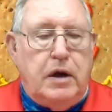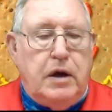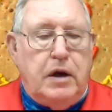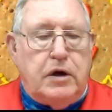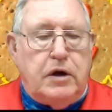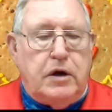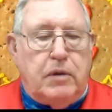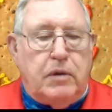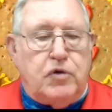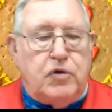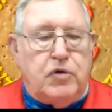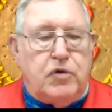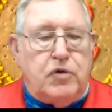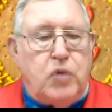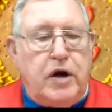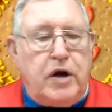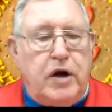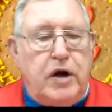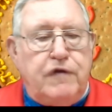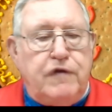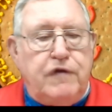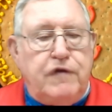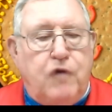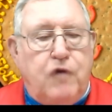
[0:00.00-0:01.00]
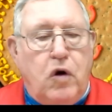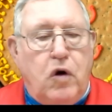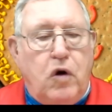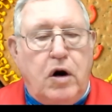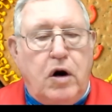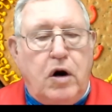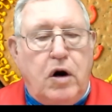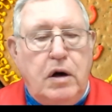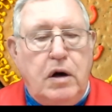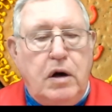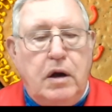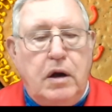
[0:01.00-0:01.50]
Number
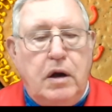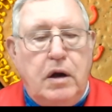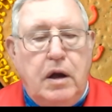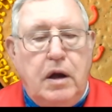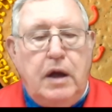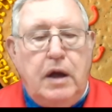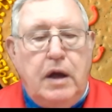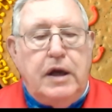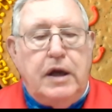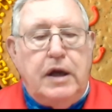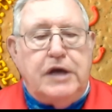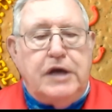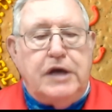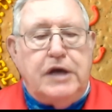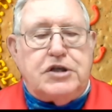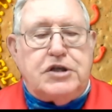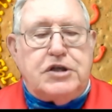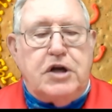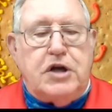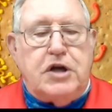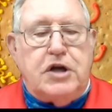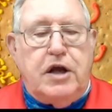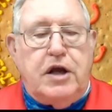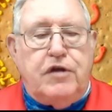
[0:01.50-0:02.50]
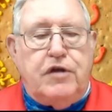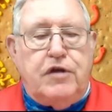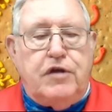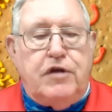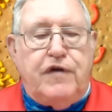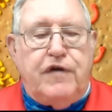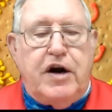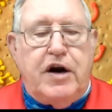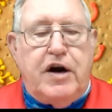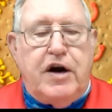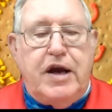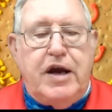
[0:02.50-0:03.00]
24, it's another
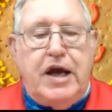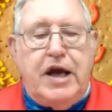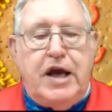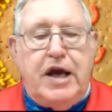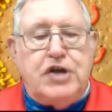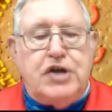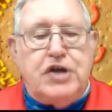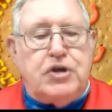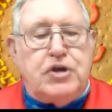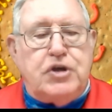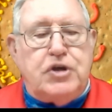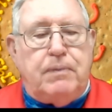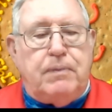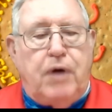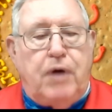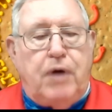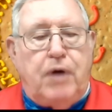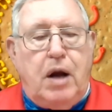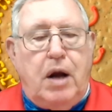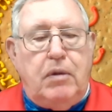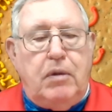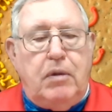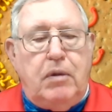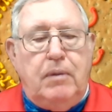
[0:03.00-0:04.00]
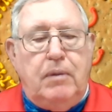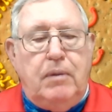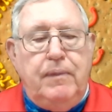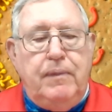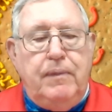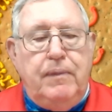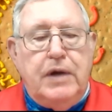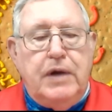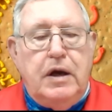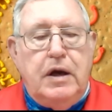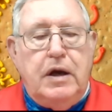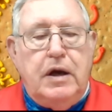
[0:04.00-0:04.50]
variation problem
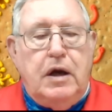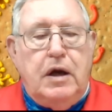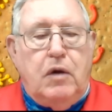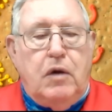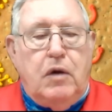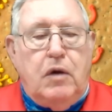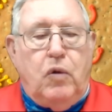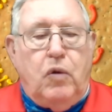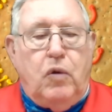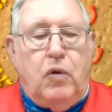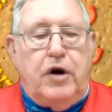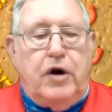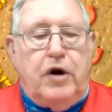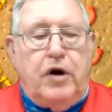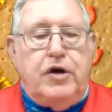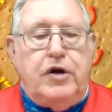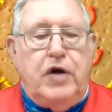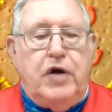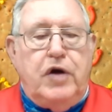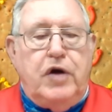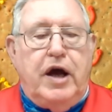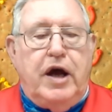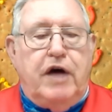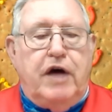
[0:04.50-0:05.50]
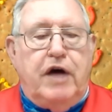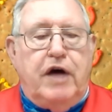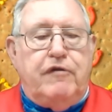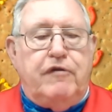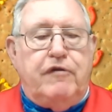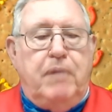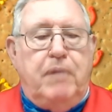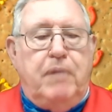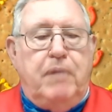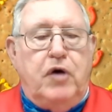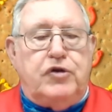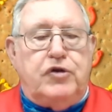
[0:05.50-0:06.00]
where you
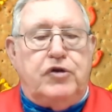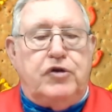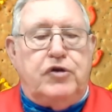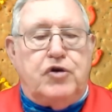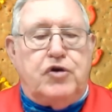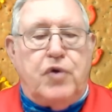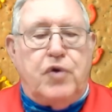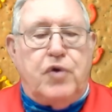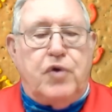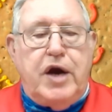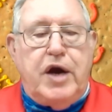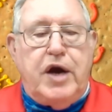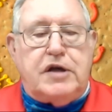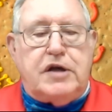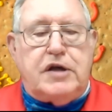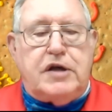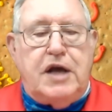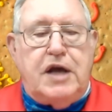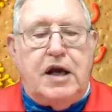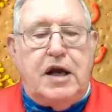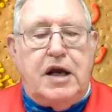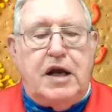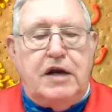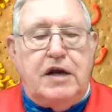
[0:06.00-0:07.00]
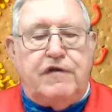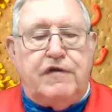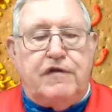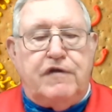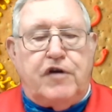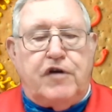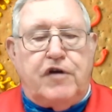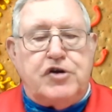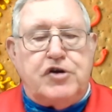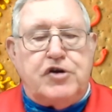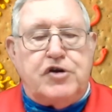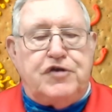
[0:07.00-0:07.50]
have both direct and
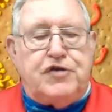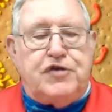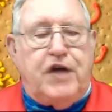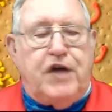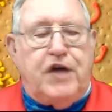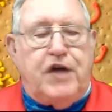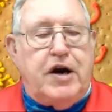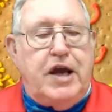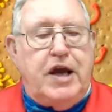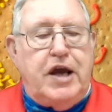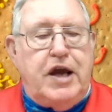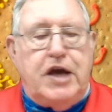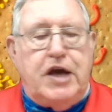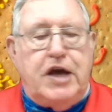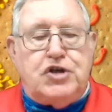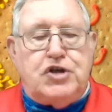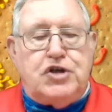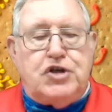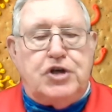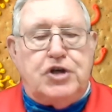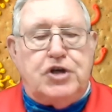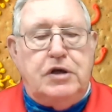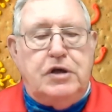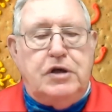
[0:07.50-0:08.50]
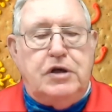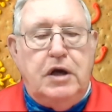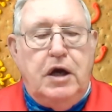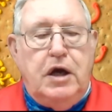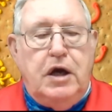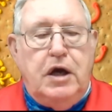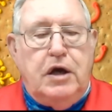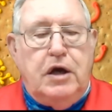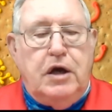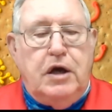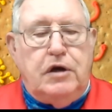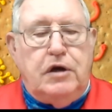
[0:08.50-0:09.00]
inverse variation.
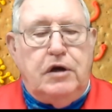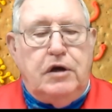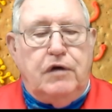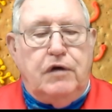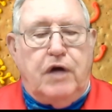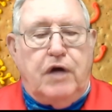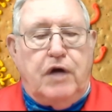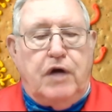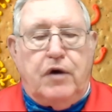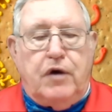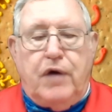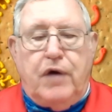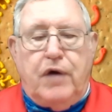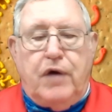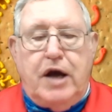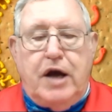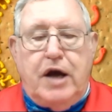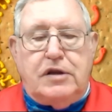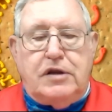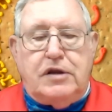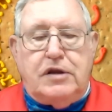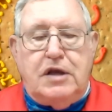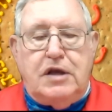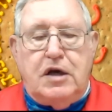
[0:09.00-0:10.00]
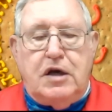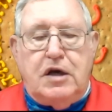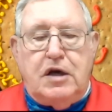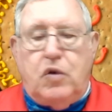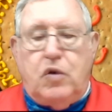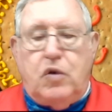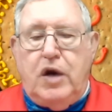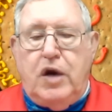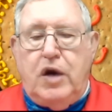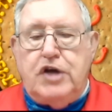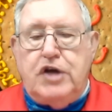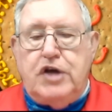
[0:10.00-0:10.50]
You've got to write the
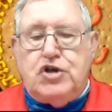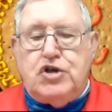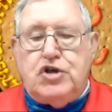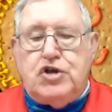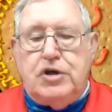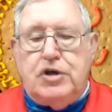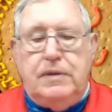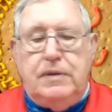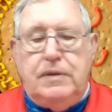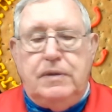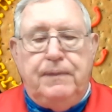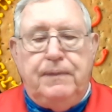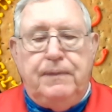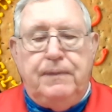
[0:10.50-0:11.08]
equation